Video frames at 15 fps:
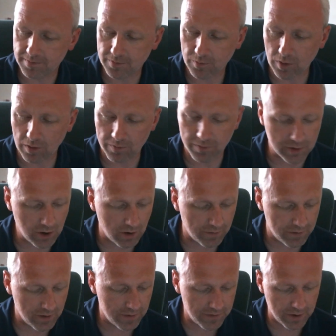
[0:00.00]
What we've got
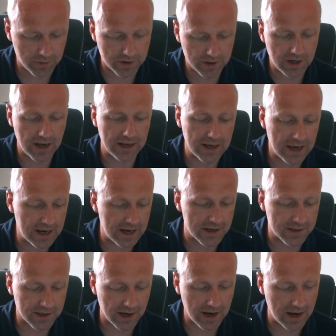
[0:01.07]
for review today
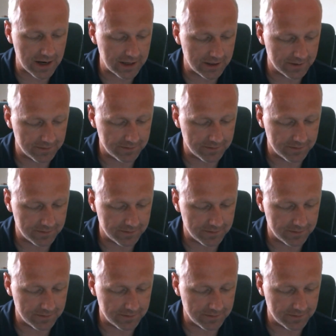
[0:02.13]
is a